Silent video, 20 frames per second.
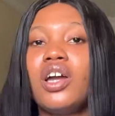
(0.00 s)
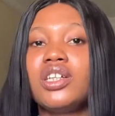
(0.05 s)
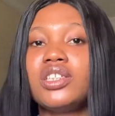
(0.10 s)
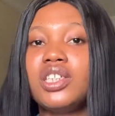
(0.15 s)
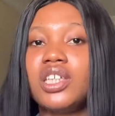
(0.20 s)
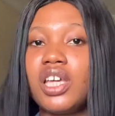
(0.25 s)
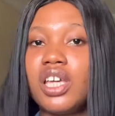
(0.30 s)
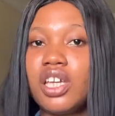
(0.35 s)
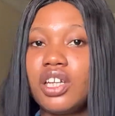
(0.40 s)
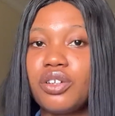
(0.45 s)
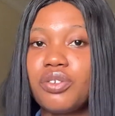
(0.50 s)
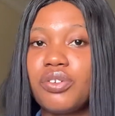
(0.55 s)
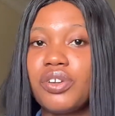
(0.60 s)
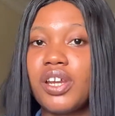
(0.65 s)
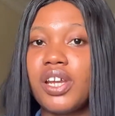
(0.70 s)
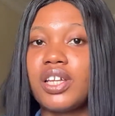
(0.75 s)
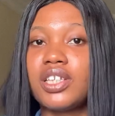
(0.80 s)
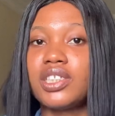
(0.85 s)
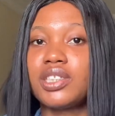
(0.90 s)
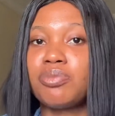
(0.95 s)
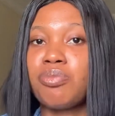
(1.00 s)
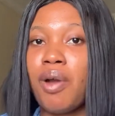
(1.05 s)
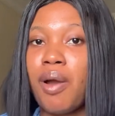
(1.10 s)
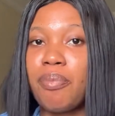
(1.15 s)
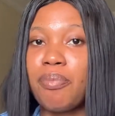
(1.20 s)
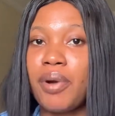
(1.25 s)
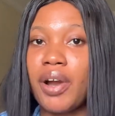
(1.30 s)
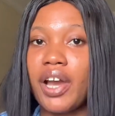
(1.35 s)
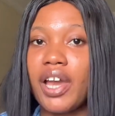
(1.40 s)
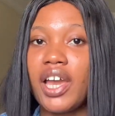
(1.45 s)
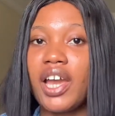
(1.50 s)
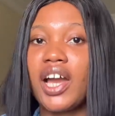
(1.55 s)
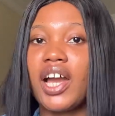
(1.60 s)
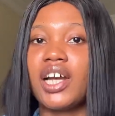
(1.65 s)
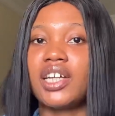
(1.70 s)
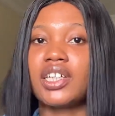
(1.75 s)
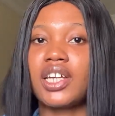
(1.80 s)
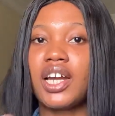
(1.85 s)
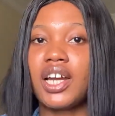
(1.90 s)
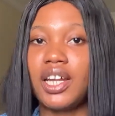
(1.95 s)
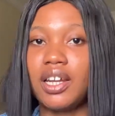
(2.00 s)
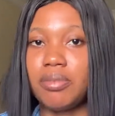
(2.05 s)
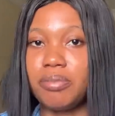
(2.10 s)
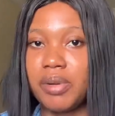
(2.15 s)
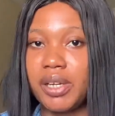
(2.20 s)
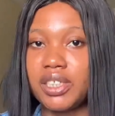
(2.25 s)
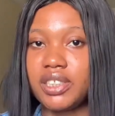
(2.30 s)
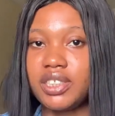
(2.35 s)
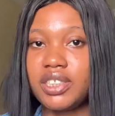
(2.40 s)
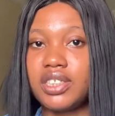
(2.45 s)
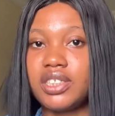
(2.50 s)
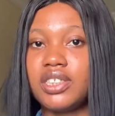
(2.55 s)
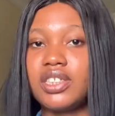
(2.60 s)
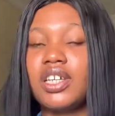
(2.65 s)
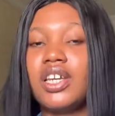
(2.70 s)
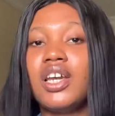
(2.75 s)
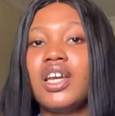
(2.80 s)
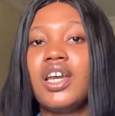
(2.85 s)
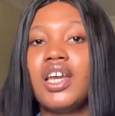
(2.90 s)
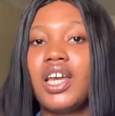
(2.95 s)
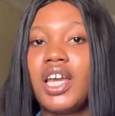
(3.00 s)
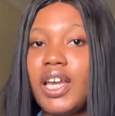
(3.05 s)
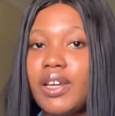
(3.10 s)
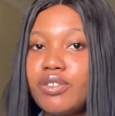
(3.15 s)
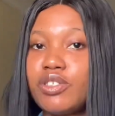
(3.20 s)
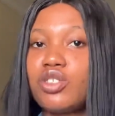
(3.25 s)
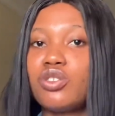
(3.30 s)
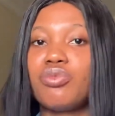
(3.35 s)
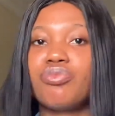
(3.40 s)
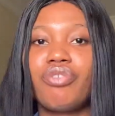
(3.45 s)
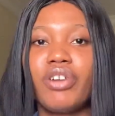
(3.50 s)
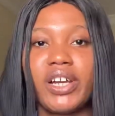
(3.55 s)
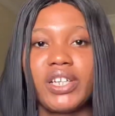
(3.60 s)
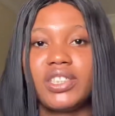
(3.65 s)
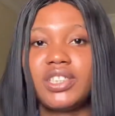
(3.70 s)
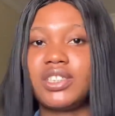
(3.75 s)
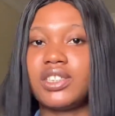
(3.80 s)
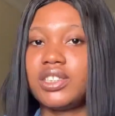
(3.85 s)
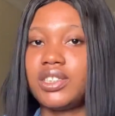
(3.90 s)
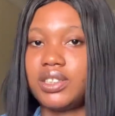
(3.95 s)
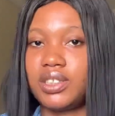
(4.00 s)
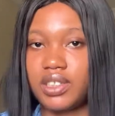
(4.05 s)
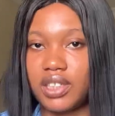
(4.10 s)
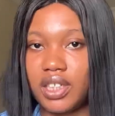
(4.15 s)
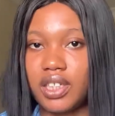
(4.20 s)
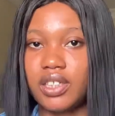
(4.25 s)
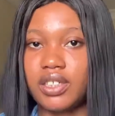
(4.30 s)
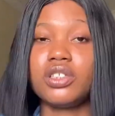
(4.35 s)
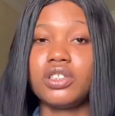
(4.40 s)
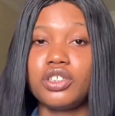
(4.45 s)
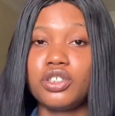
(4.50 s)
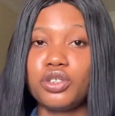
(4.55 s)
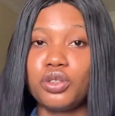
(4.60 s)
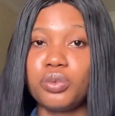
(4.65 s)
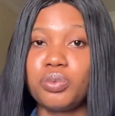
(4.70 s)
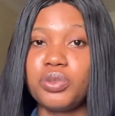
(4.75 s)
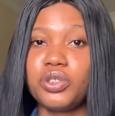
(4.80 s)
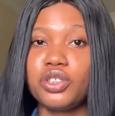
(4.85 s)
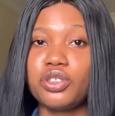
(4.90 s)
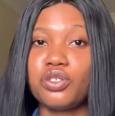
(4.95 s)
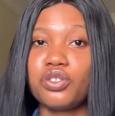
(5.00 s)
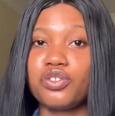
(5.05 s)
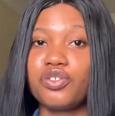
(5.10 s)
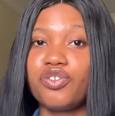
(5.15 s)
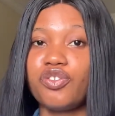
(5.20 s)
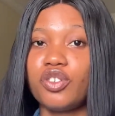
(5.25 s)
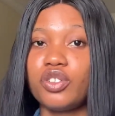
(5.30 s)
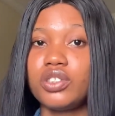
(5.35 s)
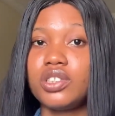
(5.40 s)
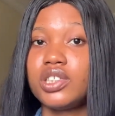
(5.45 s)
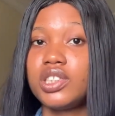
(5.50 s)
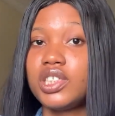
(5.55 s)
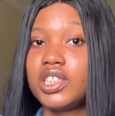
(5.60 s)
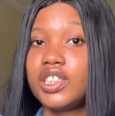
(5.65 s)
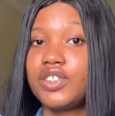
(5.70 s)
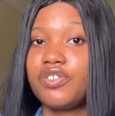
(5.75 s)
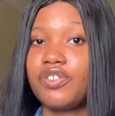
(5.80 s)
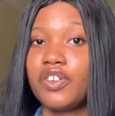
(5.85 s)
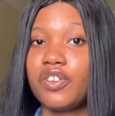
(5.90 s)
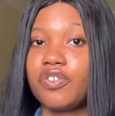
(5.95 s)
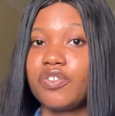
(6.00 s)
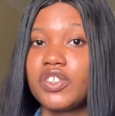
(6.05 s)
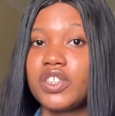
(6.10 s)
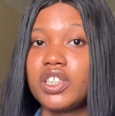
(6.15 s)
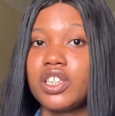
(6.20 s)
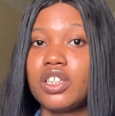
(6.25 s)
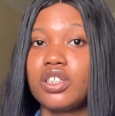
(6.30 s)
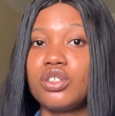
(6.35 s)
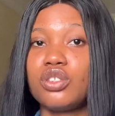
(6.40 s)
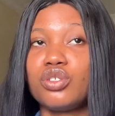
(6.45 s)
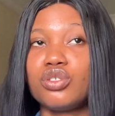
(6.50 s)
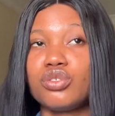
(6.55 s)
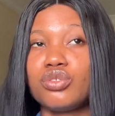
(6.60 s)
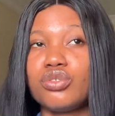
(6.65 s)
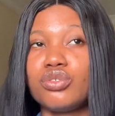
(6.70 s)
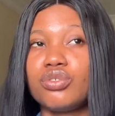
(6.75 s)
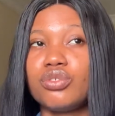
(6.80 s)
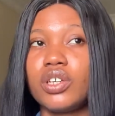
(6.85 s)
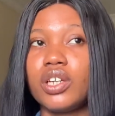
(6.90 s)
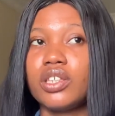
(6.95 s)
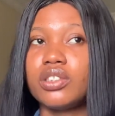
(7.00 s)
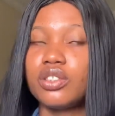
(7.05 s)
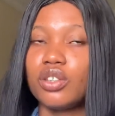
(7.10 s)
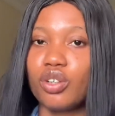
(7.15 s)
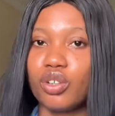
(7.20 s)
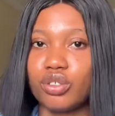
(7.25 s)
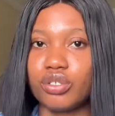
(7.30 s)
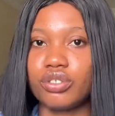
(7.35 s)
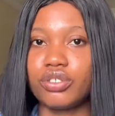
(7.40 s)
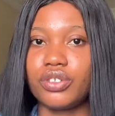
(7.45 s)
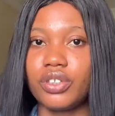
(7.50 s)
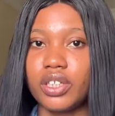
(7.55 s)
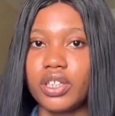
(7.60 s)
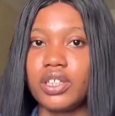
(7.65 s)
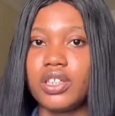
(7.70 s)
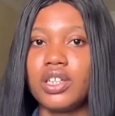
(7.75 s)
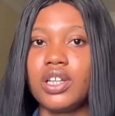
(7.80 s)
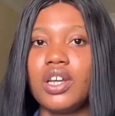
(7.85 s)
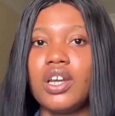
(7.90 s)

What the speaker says: The ingredients, papaya and calamansi, helps to brighten the skin. This soap is sold for 650 to 800.